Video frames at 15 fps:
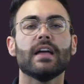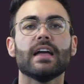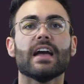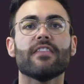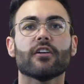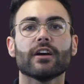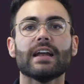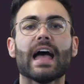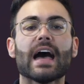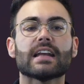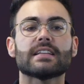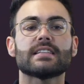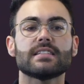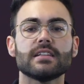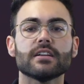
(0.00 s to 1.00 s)
and they're going to add a
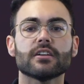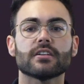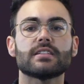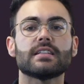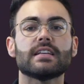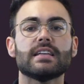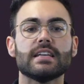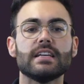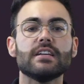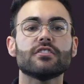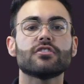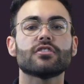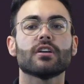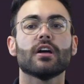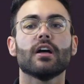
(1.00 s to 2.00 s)
sticker to
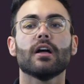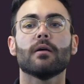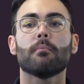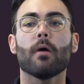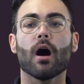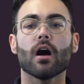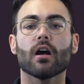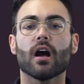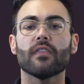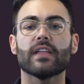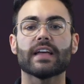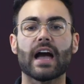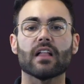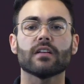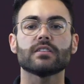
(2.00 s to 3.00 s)
each part on the
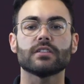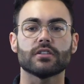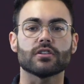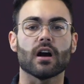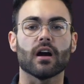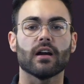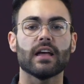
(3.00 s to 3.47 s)
galaxy chart.